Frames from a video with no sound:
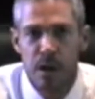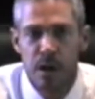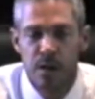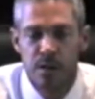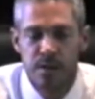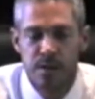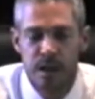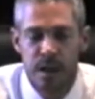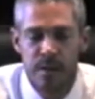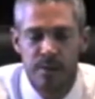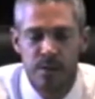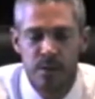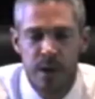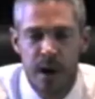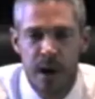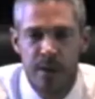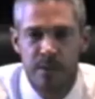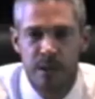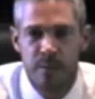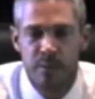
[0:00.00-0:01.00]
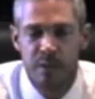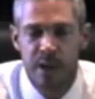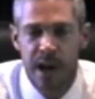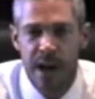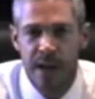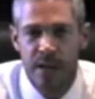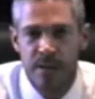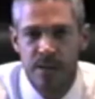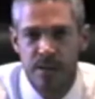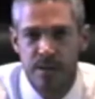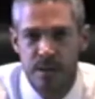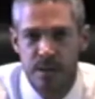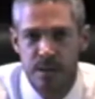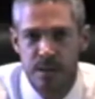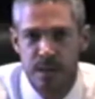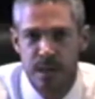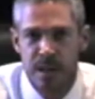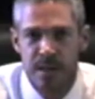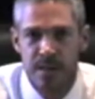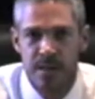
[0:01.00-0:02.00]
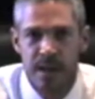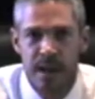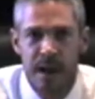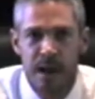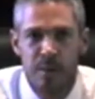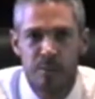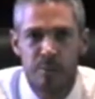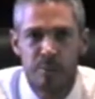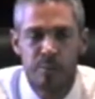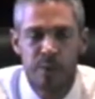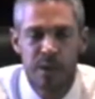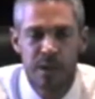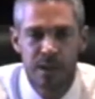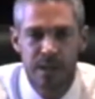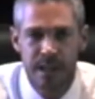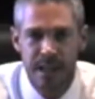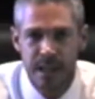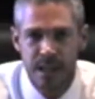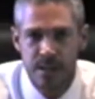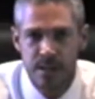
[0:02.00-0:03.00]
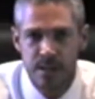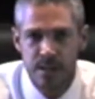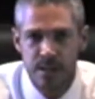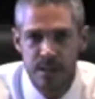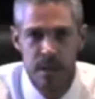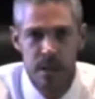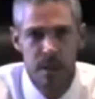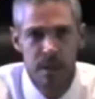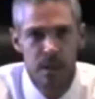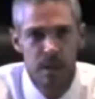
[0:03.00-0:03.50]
unsafe driving practices and to help police